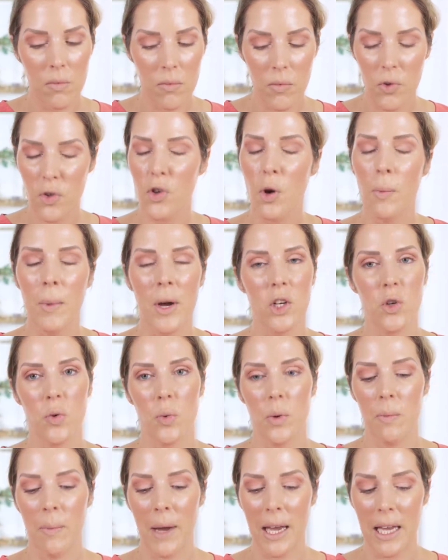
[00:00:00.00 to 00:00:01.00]
so much
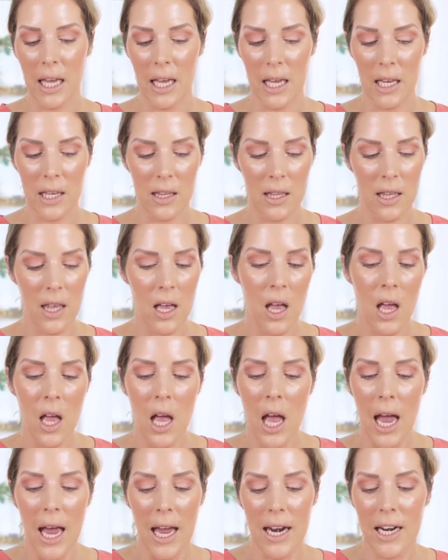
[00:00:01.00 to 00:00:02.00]
with my kids
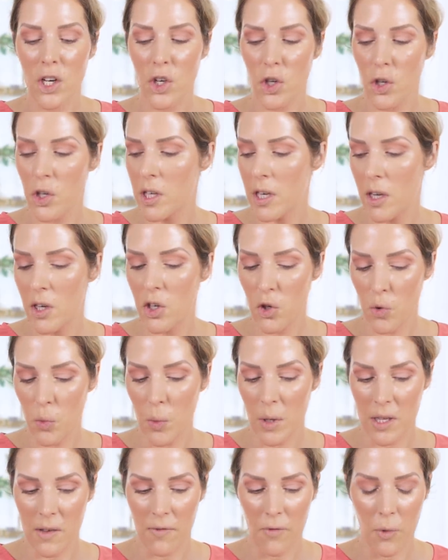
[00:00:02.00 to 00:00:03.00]
and I just it just
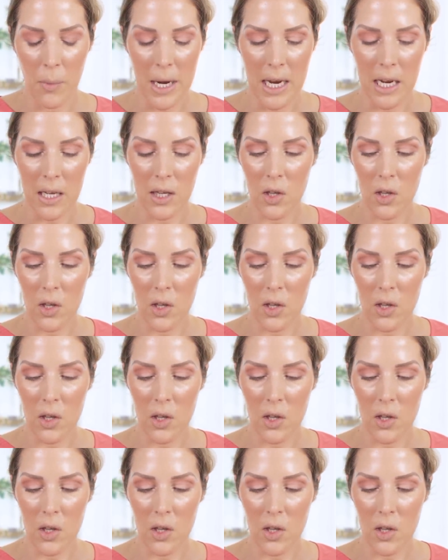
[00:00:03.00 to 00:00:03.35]
wasn't for me.